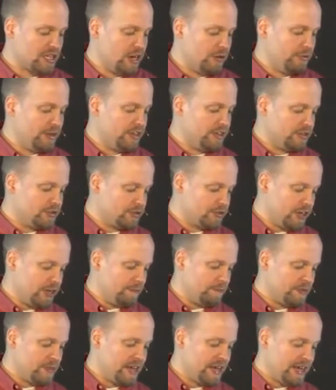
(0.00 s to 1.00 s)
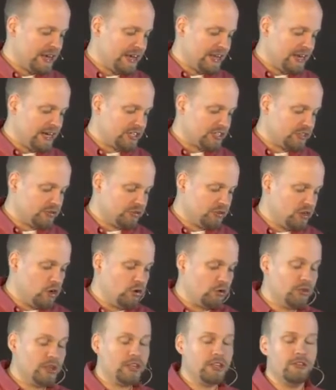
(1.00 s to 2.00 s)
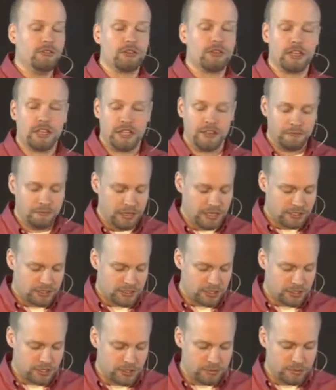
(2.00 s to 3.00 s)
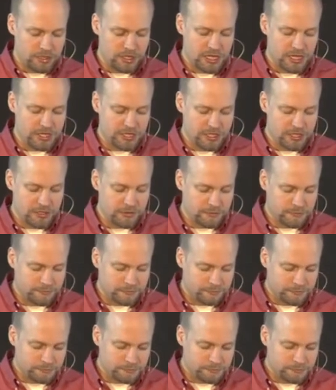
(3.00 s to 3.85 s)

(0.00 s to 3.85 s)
tell me the dream, and I shall know that you can give me its interpretation.